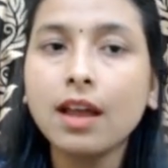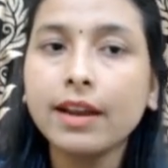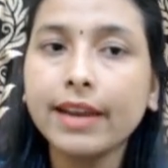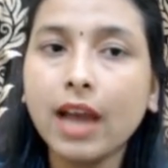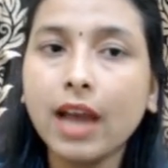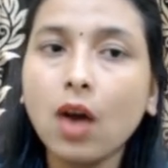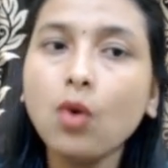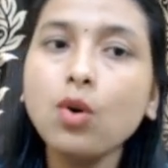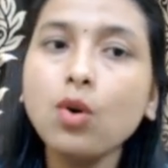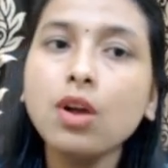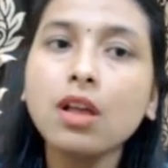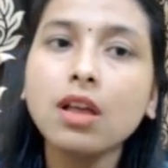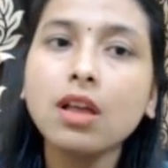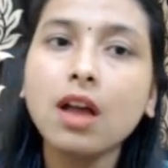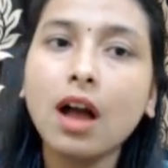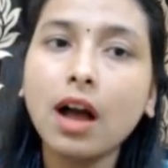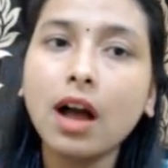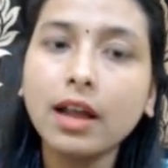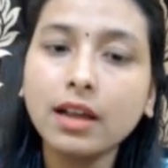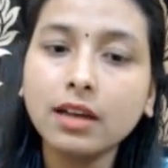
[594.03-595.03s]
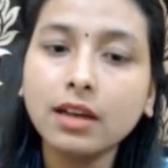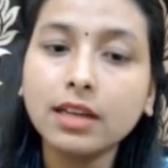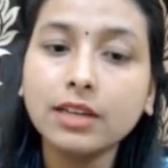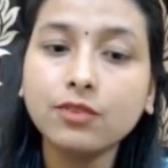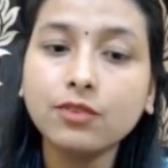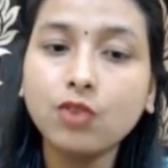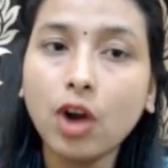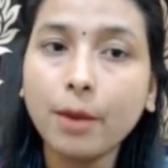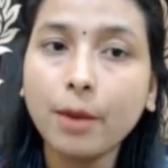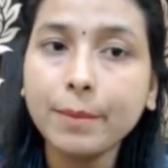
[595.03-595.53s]
Now our
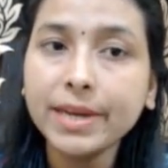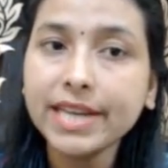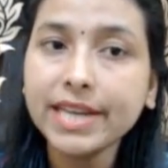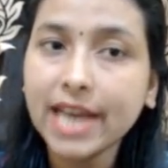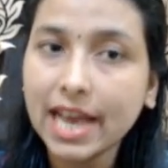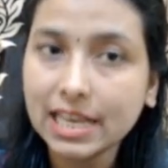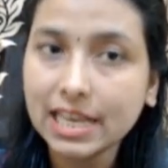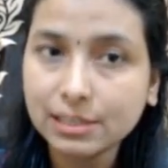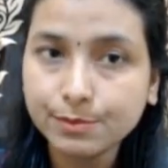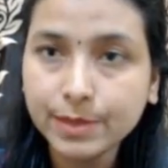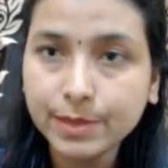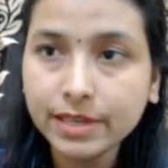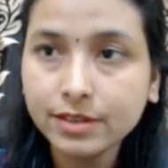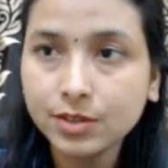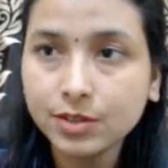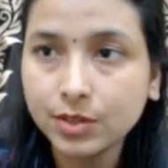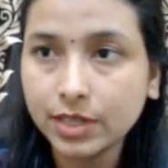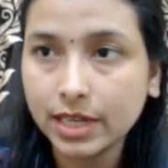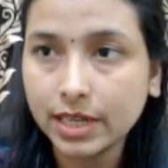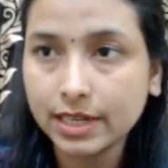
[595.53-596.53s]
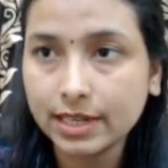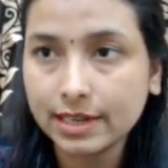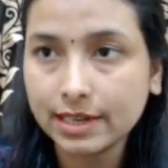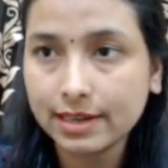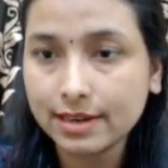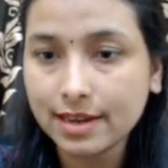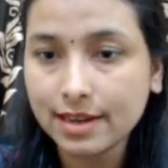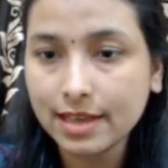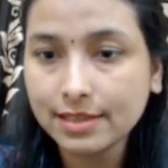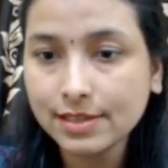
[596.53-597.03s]
environment has been
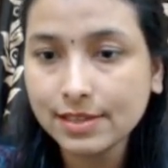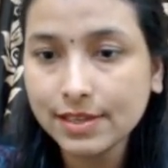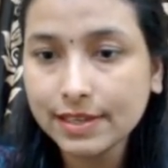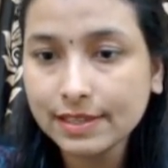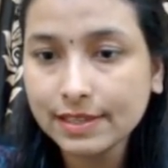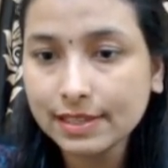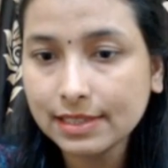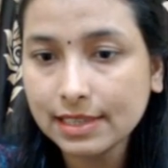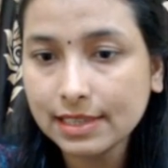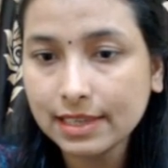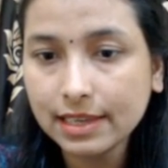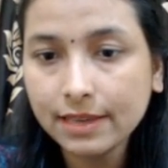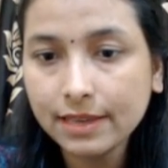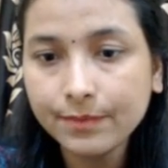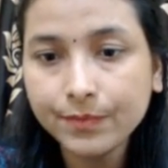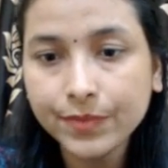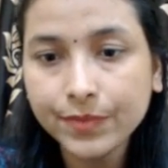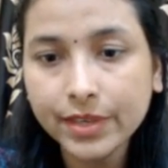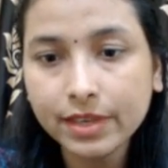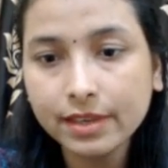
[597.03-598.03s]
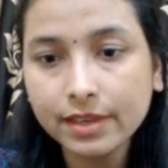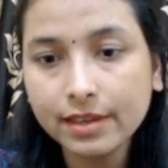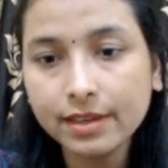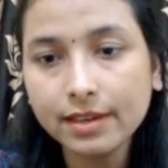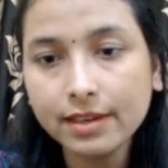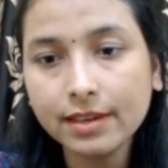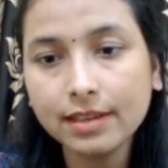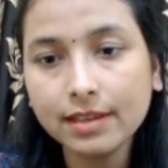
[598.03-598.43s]
created. As you can see, here